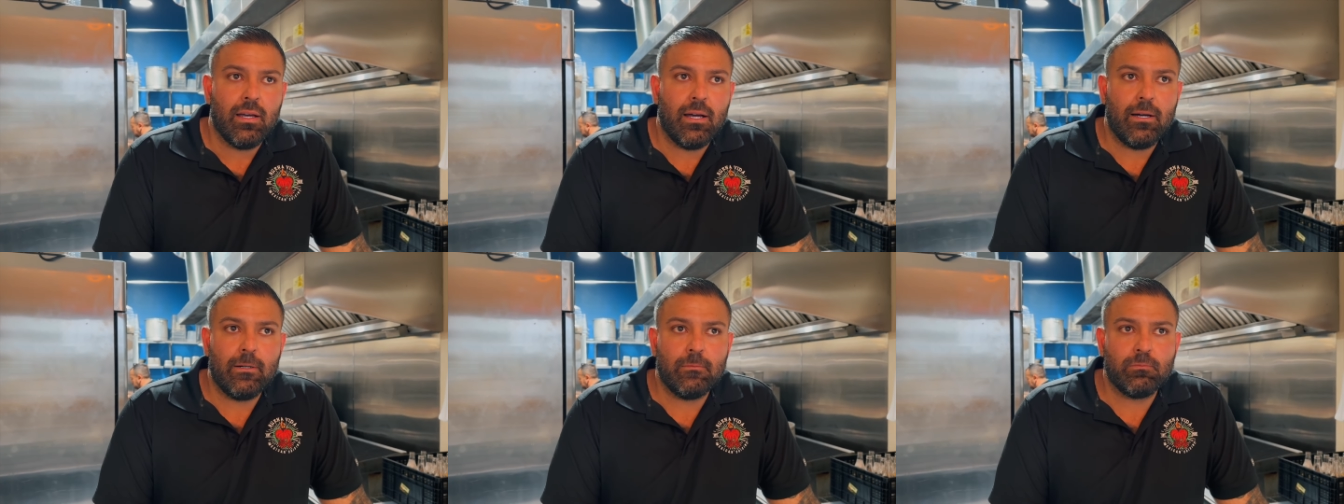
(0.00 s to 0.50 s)

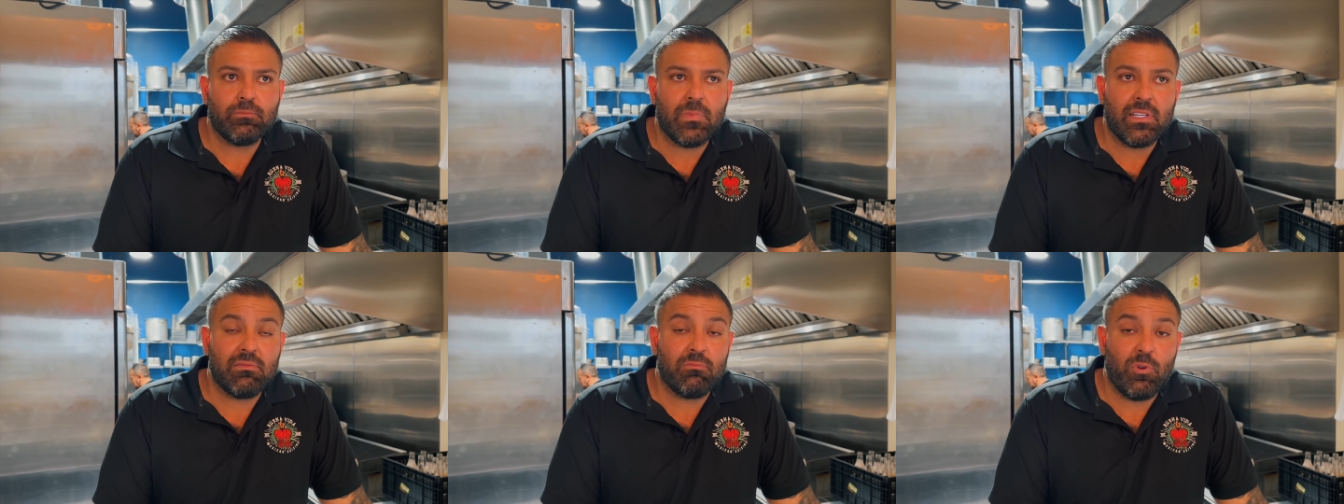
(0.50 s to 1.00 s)
Um,
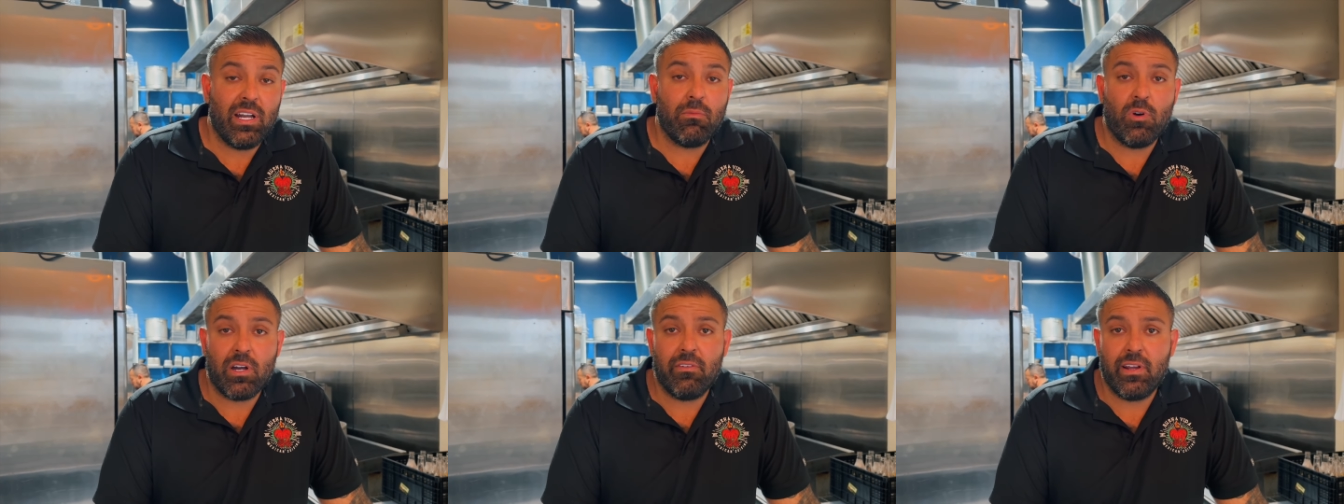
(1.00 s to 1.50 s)
it really
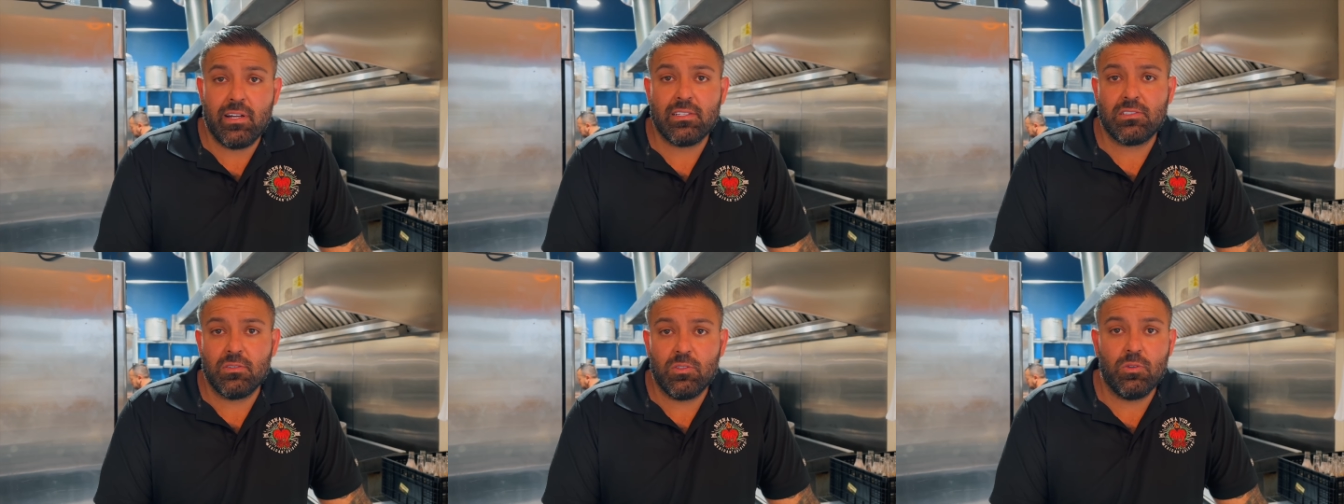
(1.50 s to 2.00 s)
motivated us
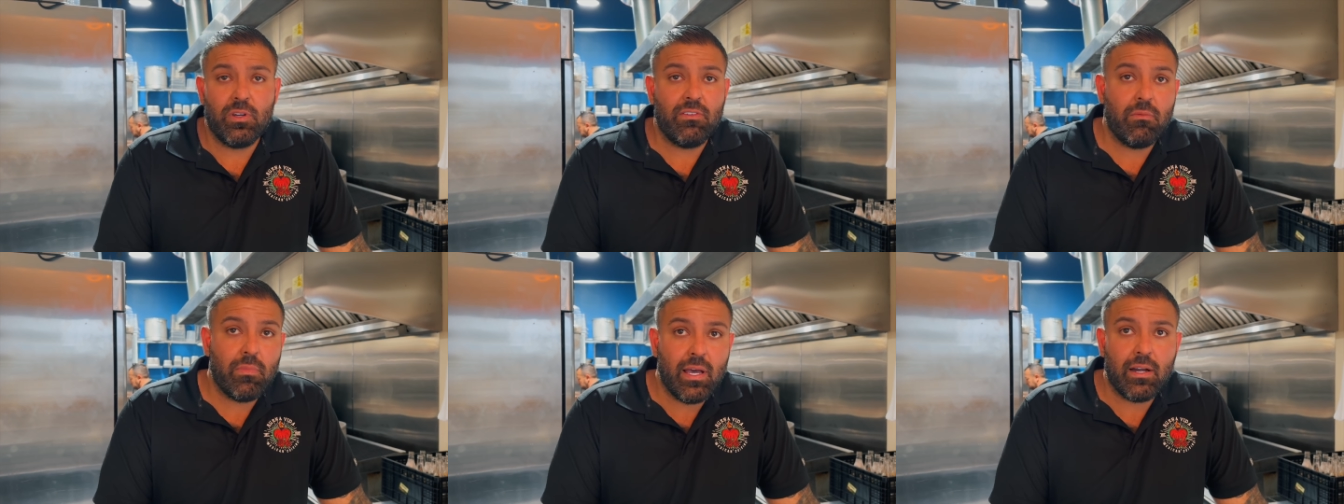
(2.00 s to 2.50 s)
to do
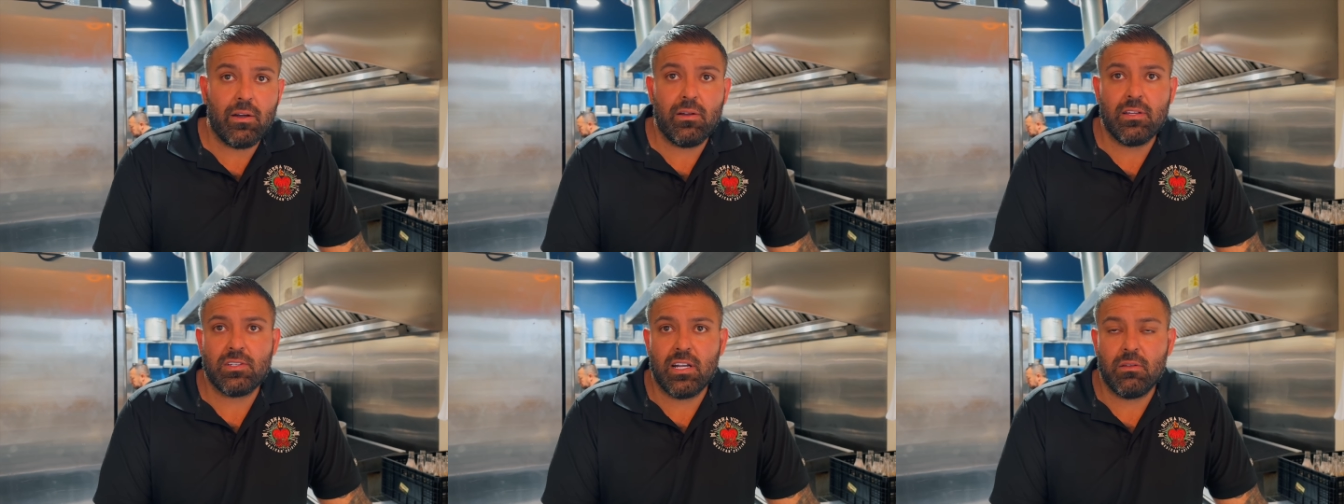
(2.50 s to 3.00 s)
even better
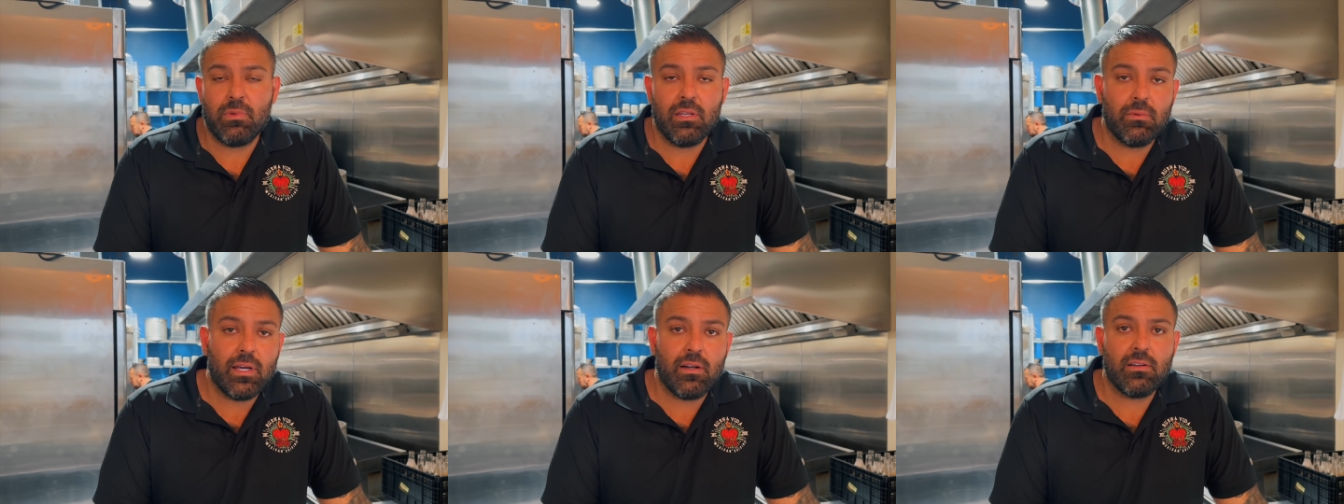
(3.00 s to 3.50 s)
and try to be
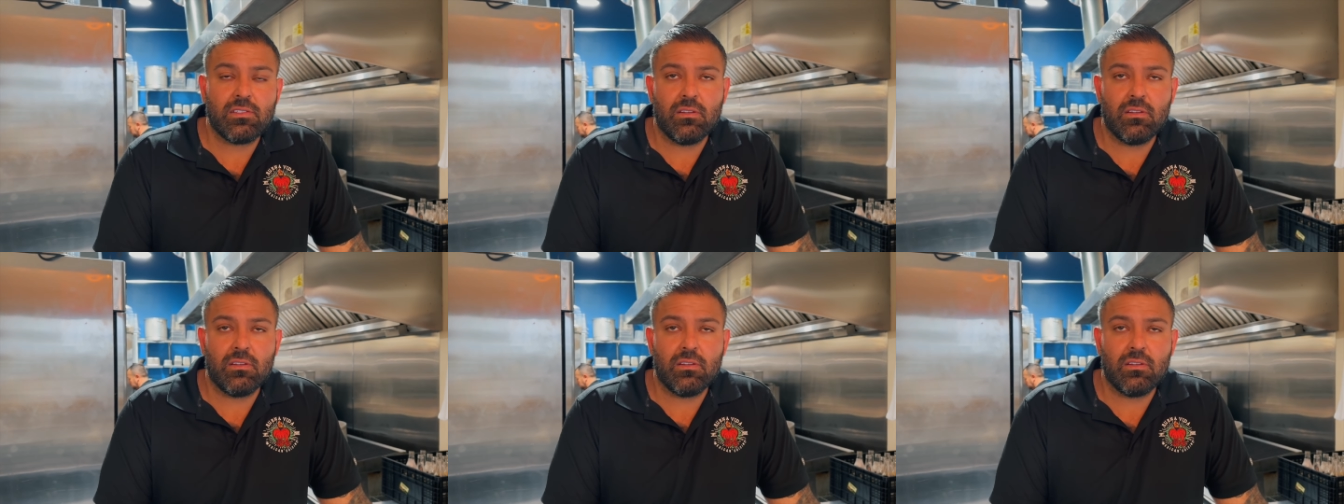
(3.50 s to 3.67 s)
better.